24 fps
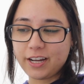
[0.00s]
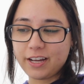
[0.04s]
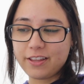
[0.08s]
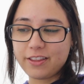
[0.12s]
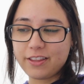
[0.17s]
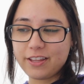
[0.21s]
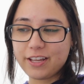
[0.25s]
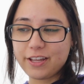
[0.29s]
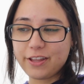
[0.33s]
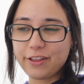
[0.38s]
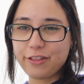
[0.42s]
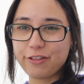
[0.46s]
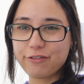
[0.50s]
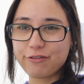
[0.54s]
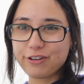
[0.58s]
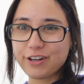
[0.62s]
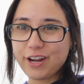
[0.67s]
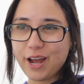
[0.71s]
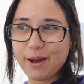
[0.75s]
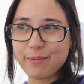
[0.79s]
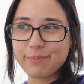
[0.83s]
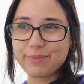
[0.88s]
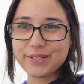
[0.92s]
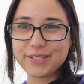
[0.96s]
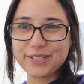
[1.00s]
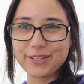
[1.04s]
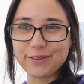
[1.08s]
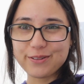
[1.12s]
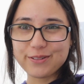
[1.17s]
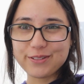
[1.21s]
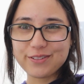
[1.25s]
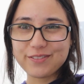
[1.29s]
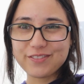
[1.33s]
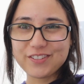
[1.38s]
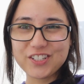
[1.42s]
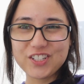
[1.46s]
I think, 3
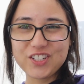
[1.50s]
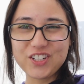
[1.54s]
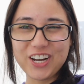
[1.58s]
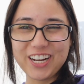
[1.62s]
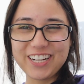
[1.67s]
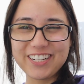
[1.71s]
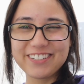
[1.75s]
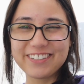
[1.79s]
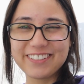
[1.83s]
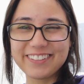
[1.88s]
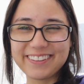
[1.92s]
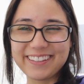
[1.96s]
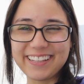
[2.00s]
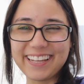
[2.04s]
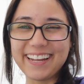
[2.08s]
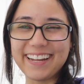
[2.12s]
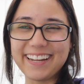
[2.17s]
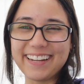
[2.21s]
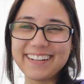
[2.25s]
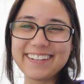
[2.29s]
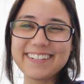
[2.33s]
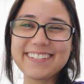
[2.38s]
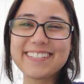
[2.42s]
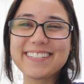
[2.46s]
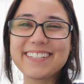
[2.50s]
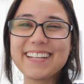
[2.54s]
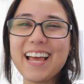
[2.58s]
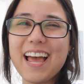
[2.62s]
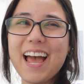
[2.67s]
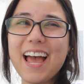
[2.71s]
episodes of Stranger Things.